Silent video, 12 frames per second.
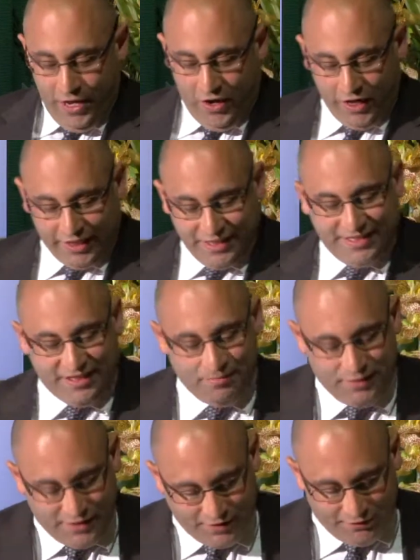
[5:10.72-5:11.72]
I can
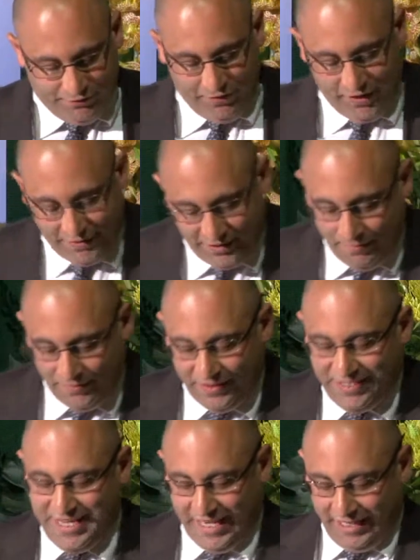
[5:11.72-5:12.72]
demystify some of
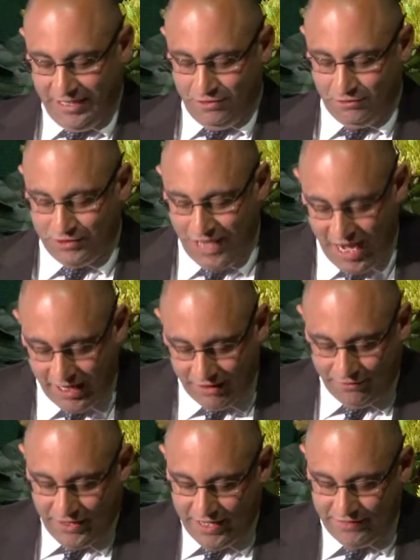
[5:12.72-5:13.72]
the technical
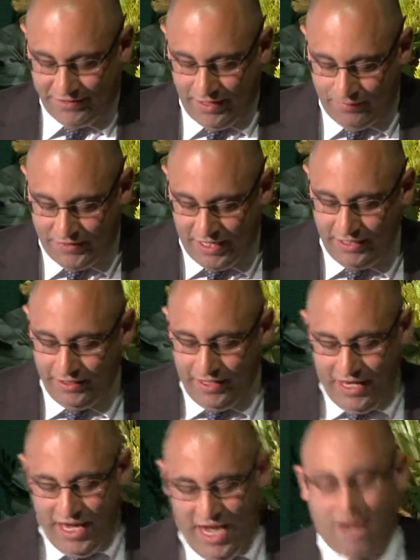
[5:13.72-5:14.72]
jargon around SEPTED
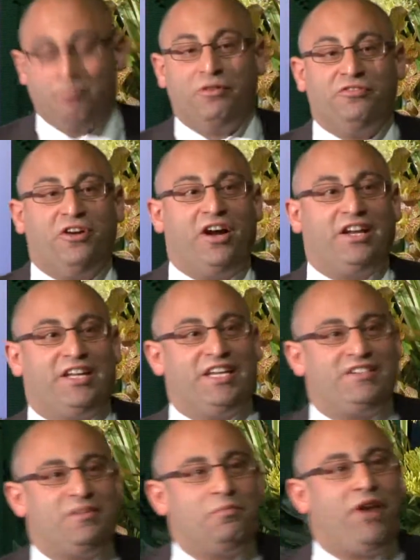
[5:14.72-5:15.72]
and provide, I
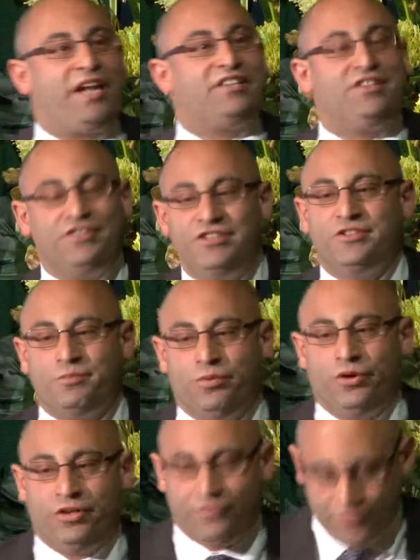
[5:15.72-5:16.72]
guess, a practitioner's
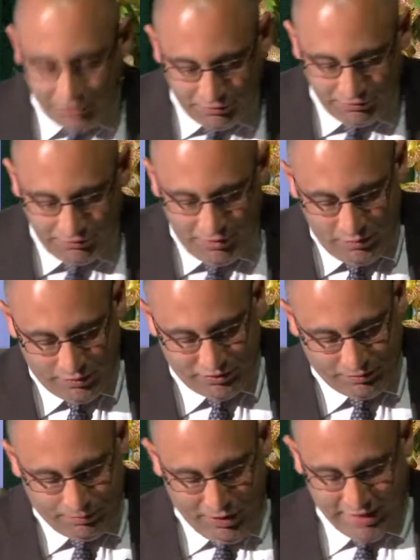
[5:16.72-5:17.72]
point of view with
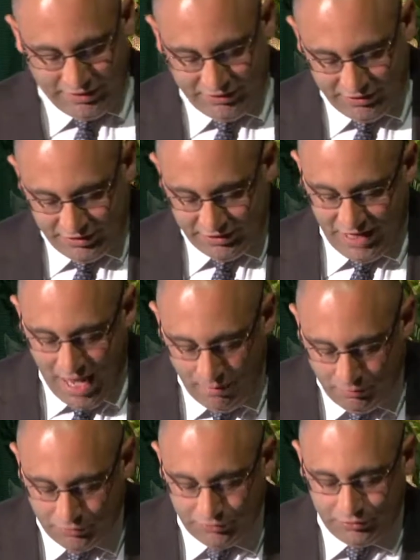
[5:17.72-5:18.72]
some practical
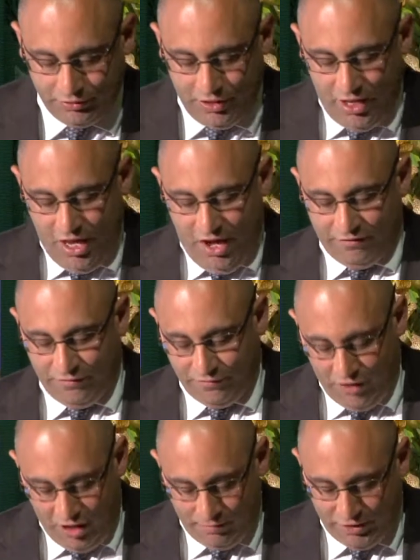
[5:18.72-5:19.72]
examples of
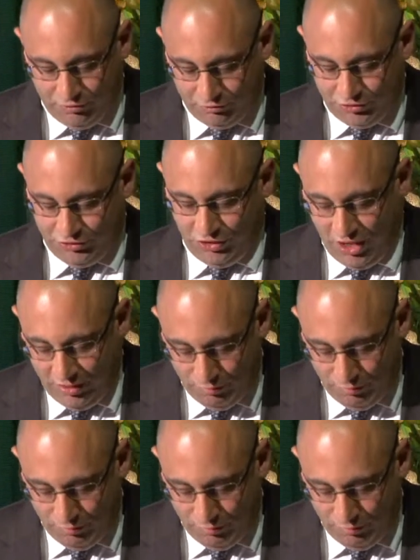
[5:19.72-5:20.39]
environmental design